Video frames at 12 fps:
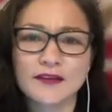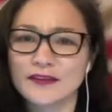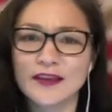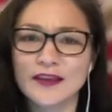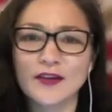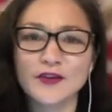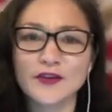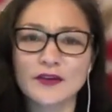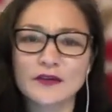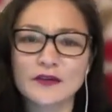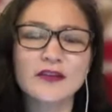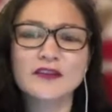The other,
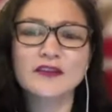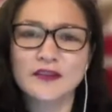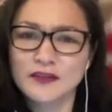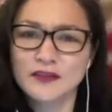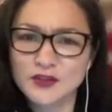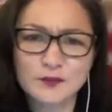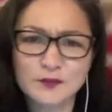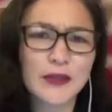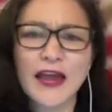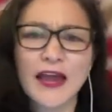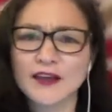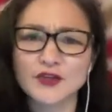
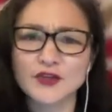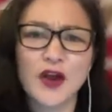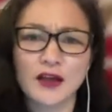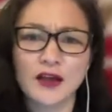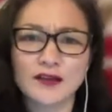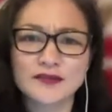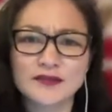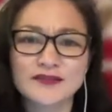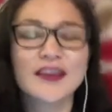black trucks.